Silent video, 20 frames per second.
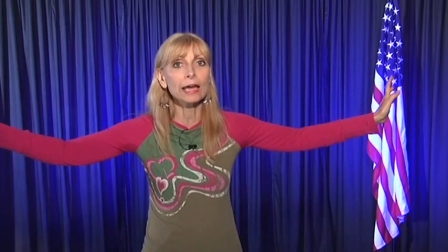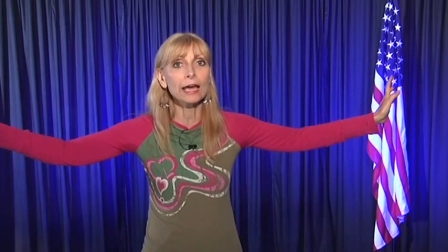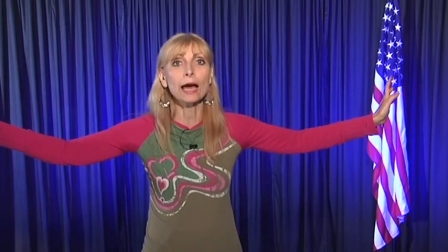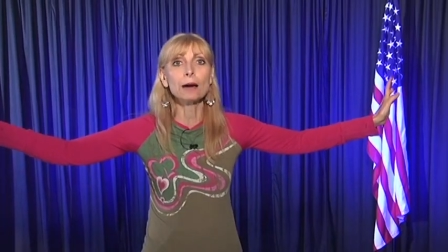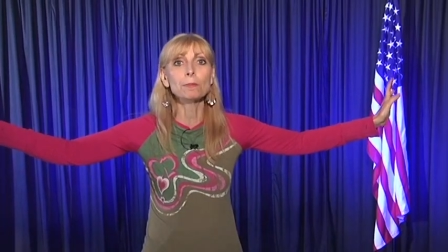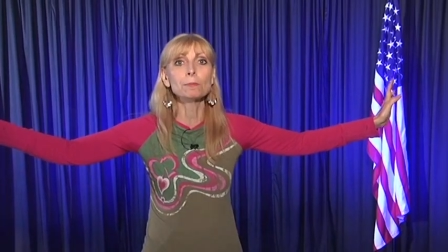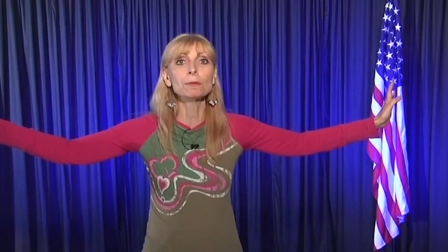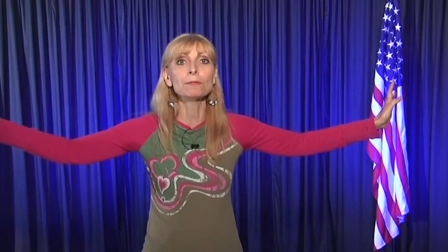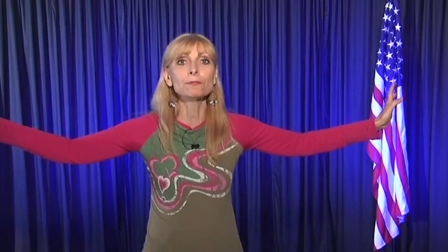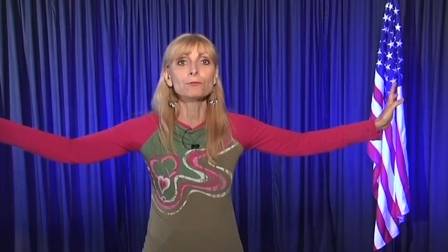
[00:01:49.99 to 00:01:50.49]

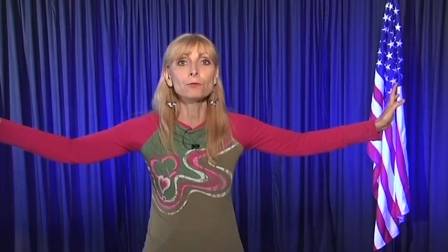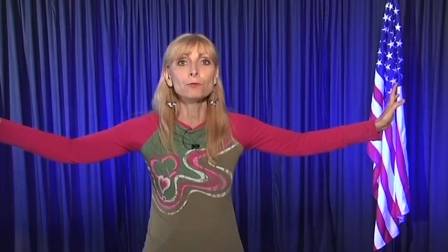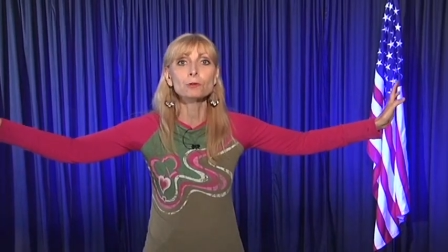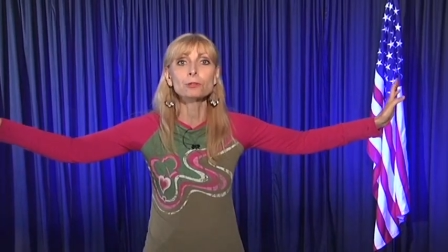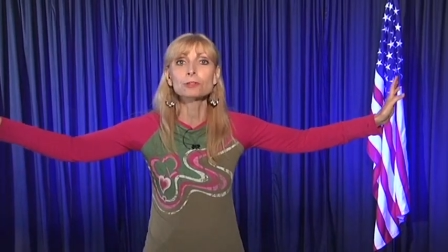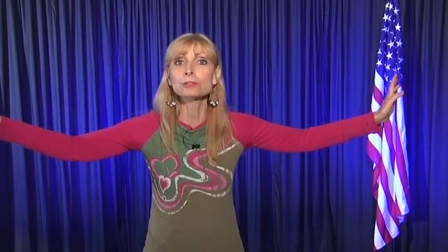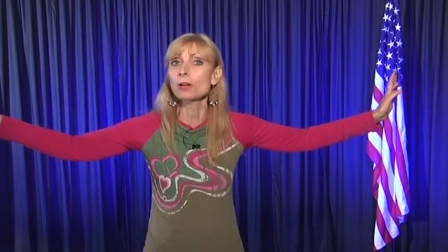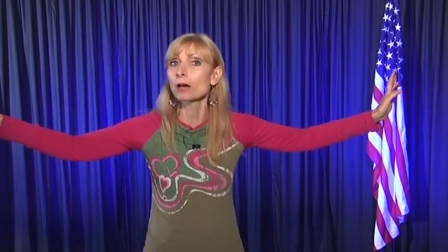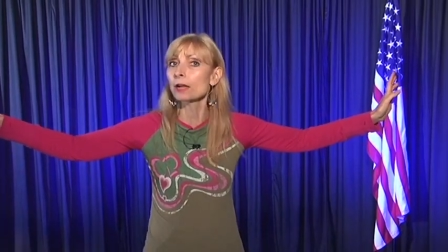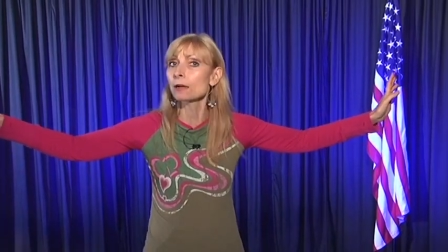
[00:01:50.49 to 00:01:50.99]
gap
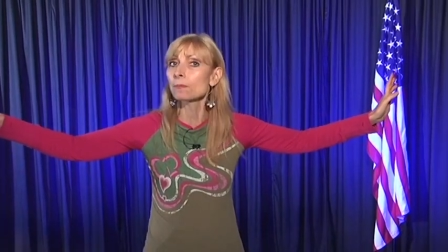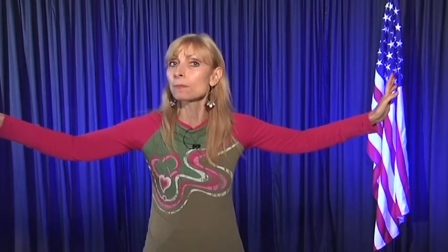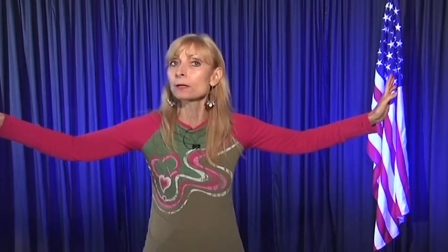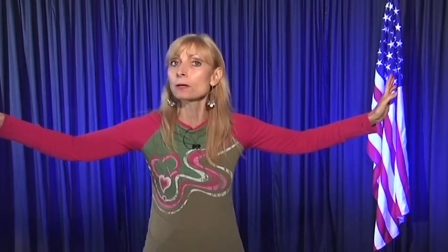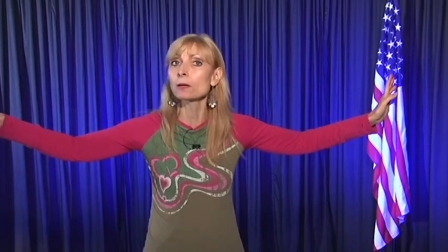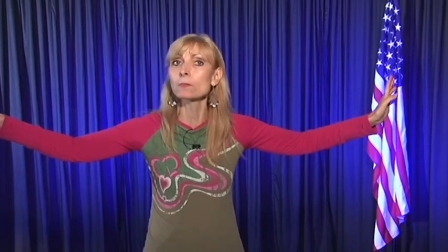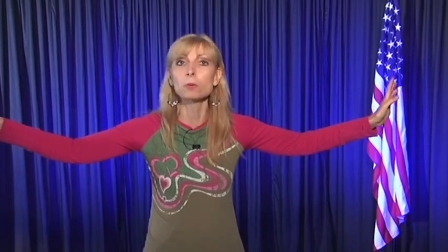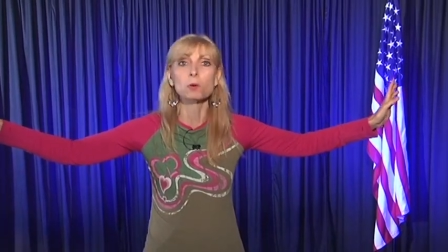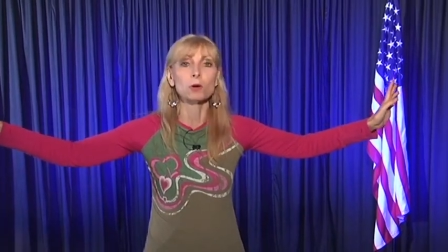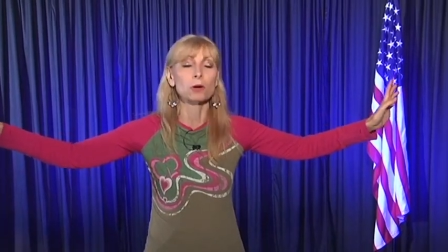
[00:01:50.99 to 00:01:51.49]
before Sodom
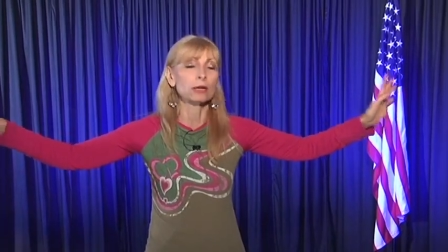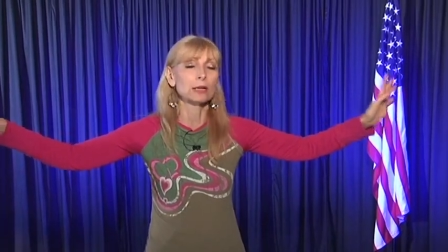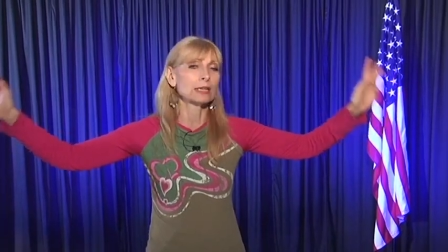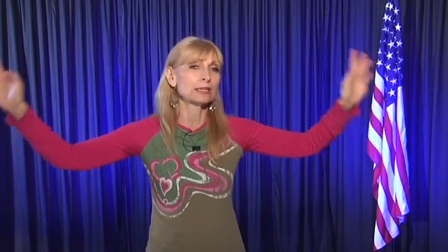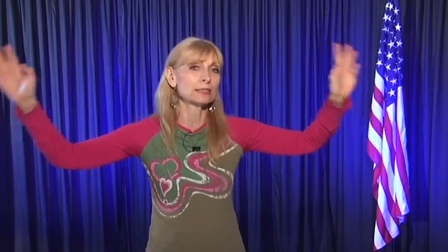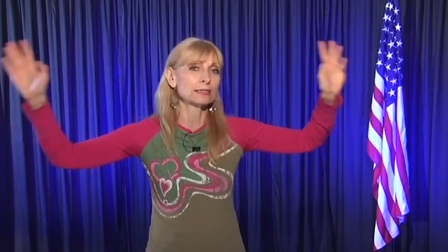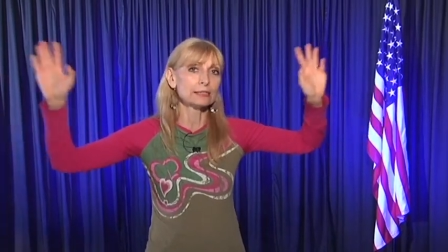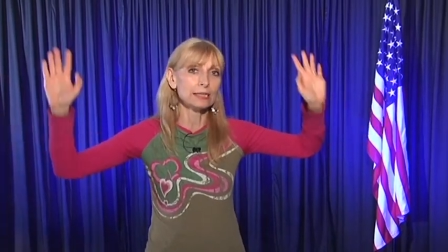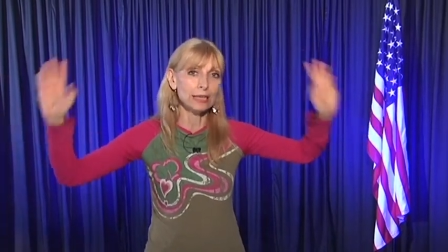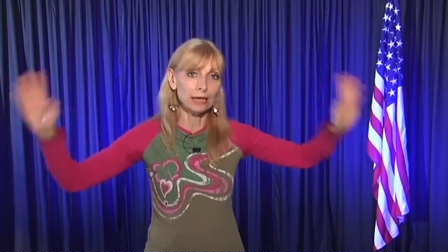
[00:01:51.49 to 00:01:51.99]
and Gomorrah and
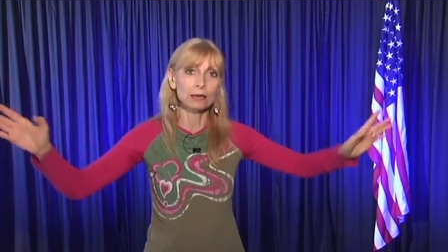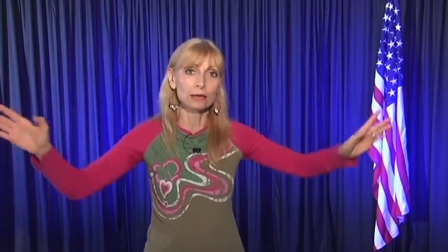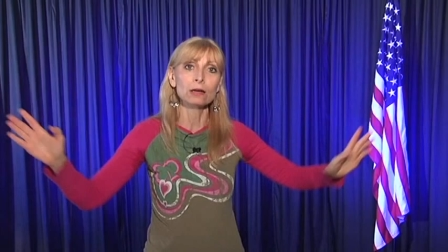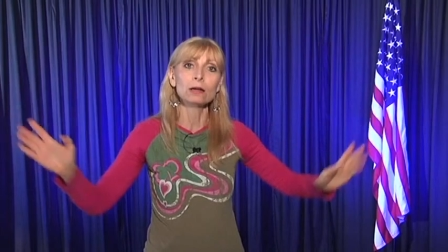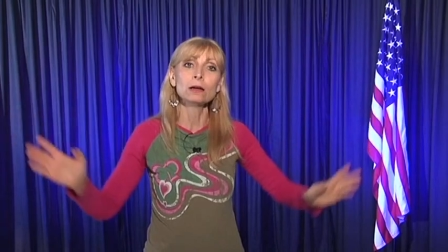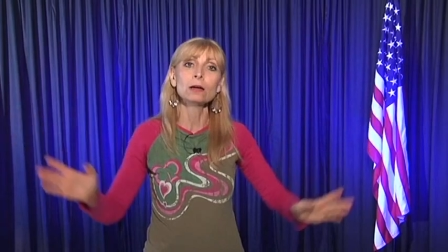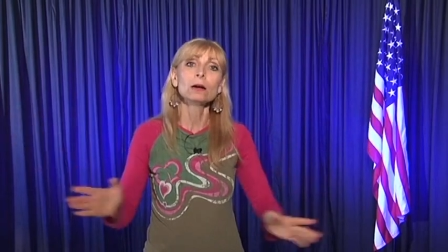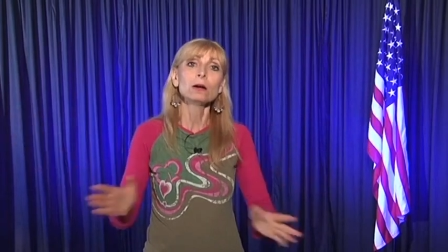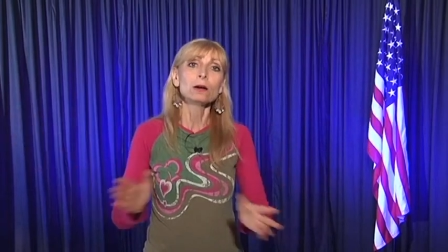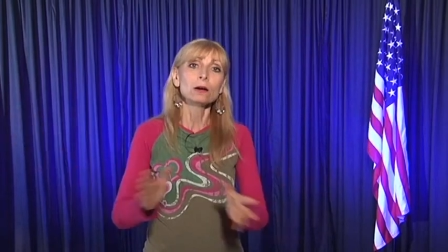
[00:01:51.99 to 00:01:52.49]
he said,
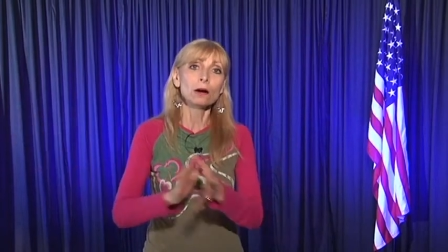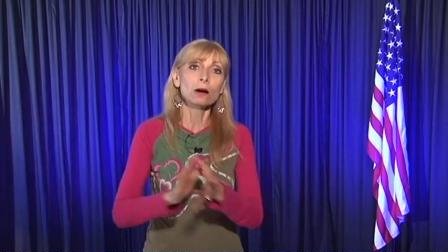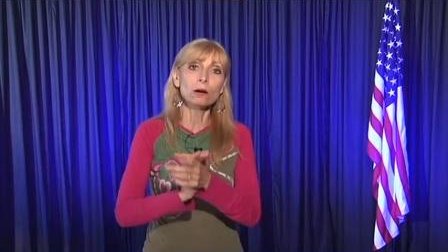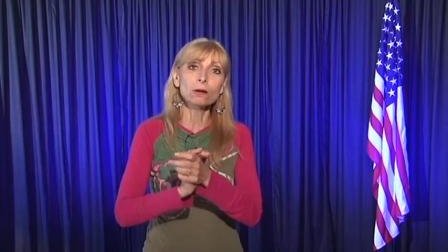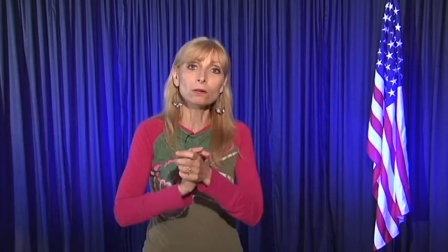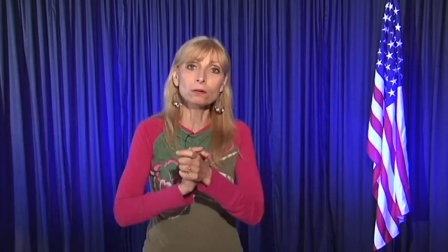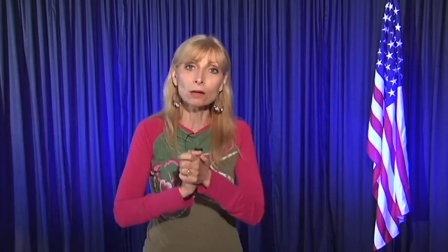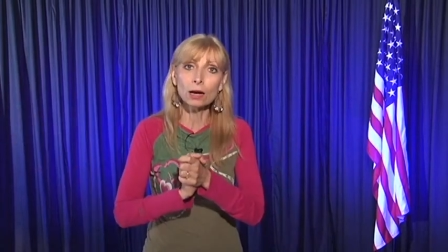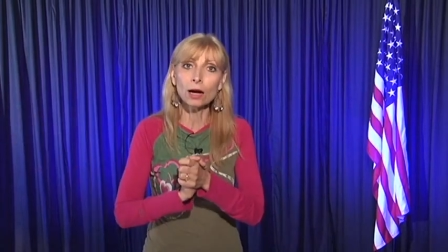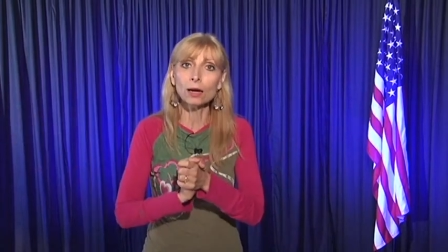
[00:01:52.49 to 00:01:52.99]

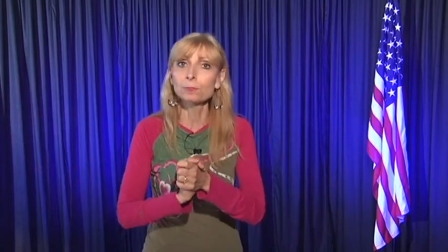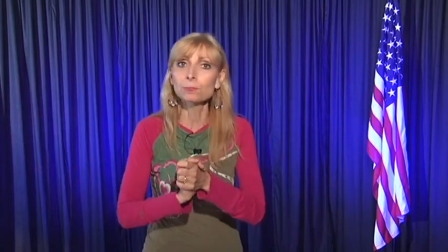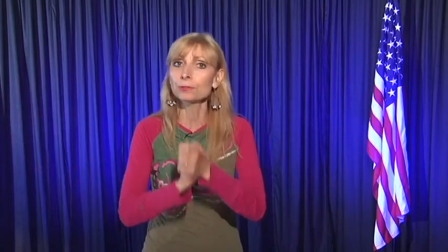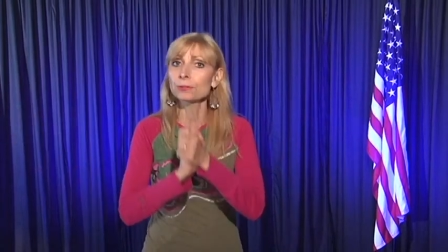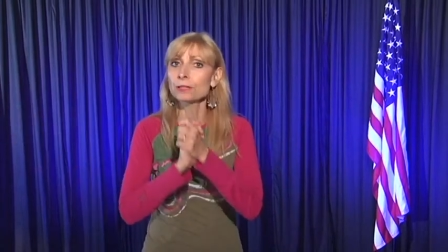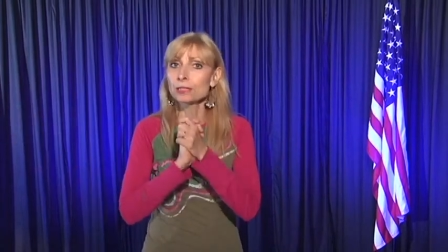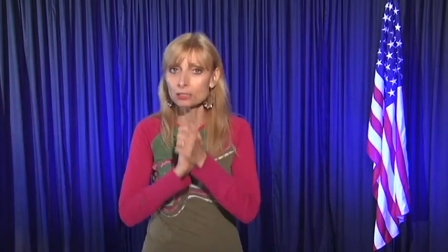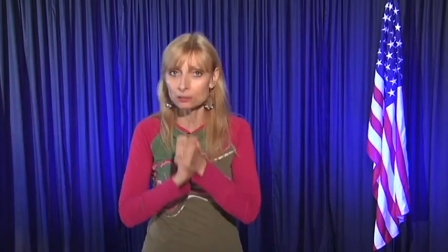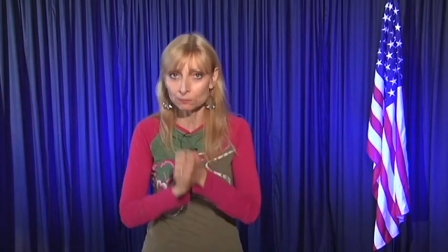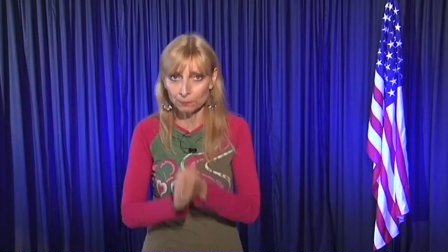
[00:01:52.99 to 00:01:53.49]
Oh God,
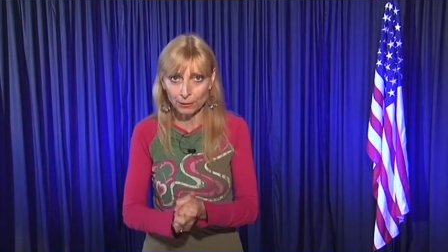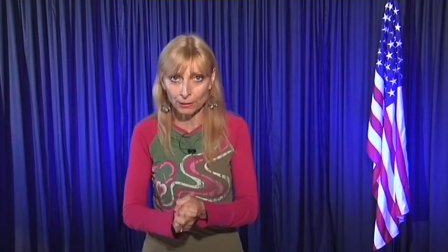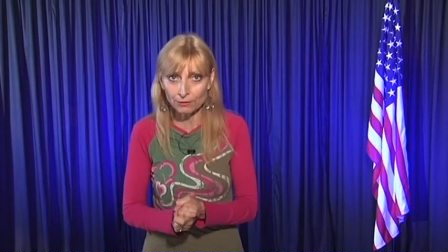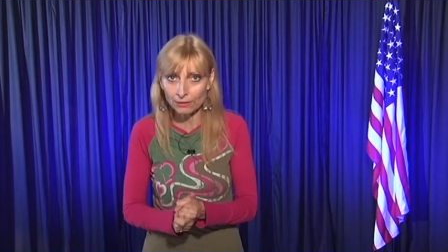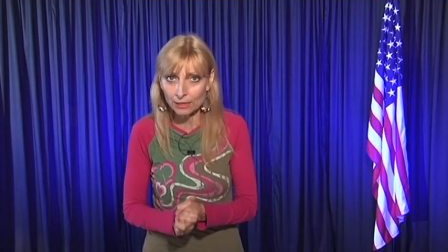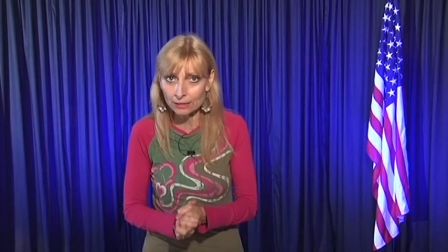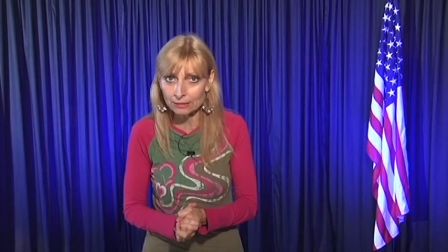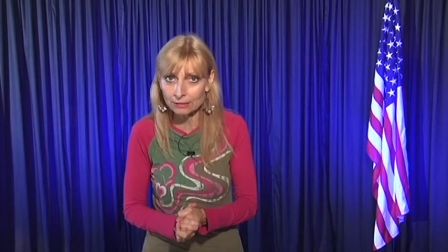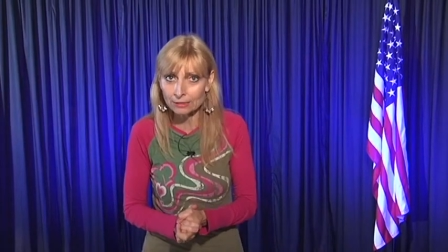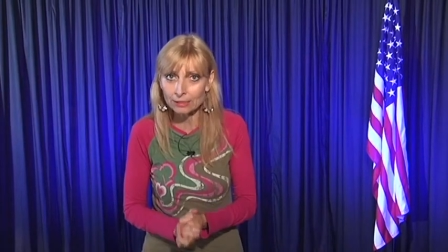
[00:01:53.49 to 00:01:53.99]
please
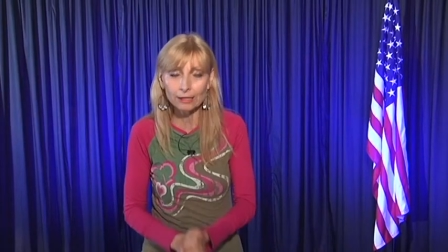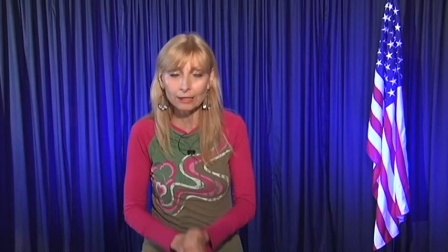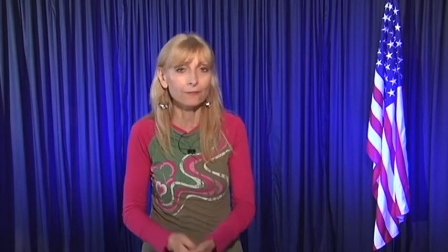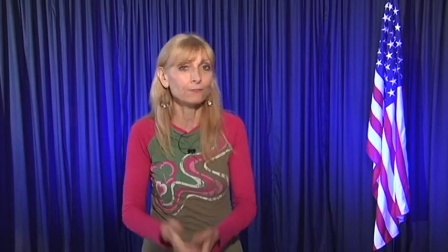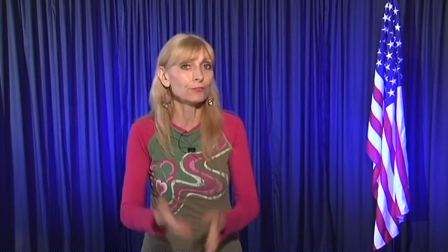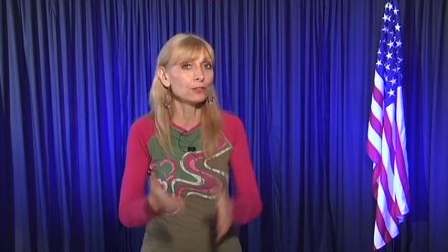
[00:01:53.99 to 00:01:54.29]
spare that city.